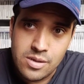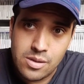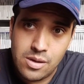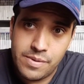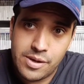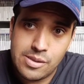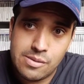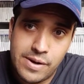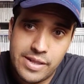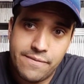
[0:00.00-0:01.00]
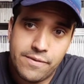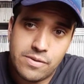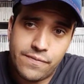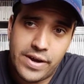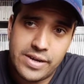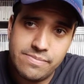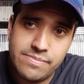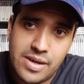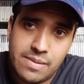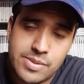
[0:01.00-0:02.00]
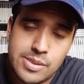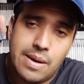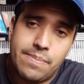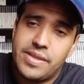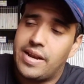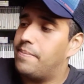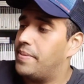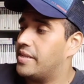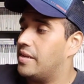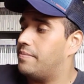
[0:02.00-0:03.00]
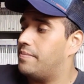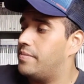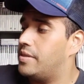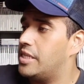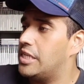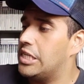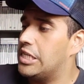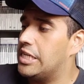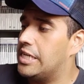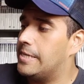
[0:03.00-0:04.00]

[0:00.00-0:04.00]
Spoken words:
So because it's really difficult to find, I'm just happy that I picked up the